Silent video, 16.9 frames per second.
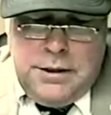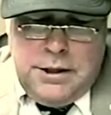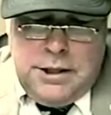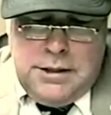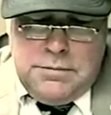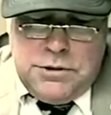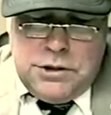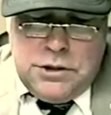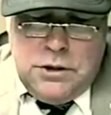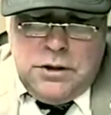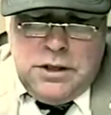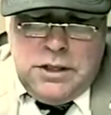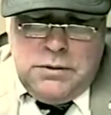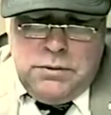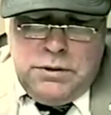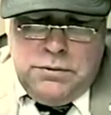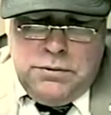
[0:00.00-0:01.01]
I'm
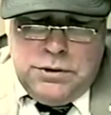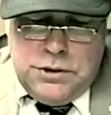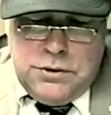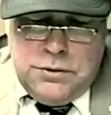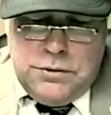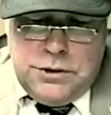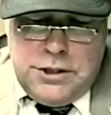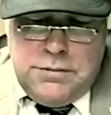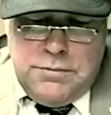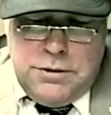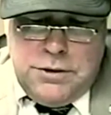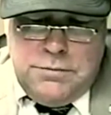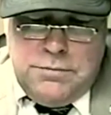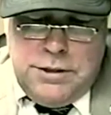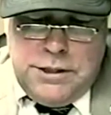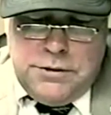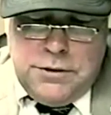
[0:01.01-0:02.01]
sorry we were so
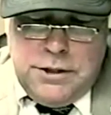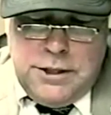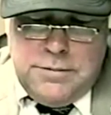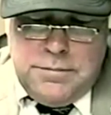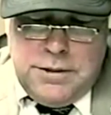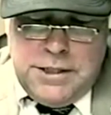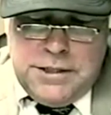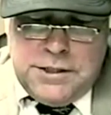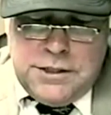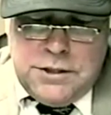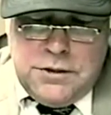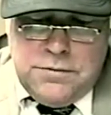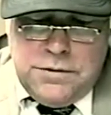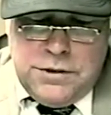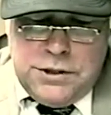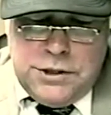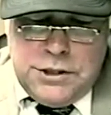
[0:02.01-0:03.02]
timid, betrayed by a selfish